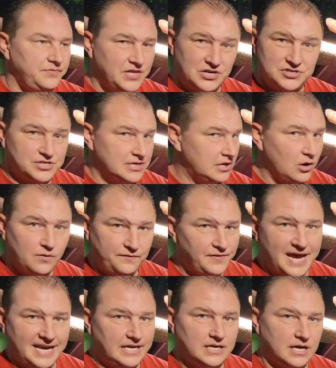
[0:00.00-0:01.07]
There's no
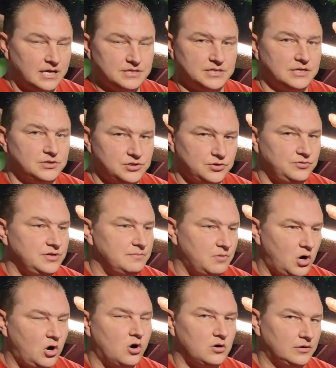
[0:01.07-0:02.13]
fatty content to them,
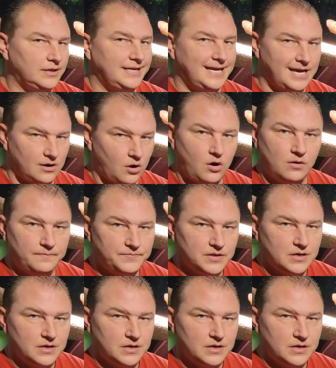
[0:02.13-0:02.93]
hardly at all.